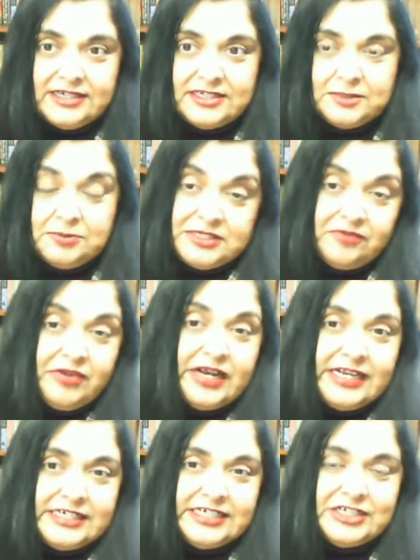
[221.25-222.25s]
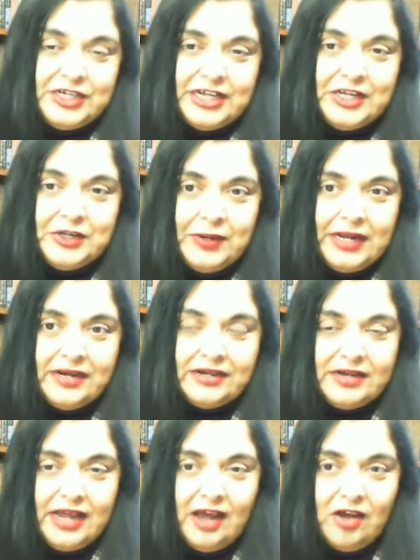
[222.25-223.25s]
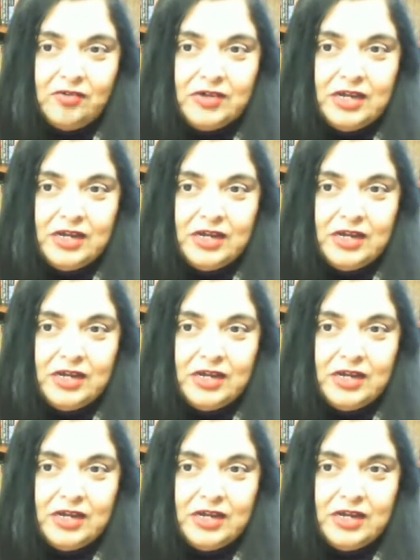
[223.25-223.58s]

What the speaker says: specifically teaching in New England now,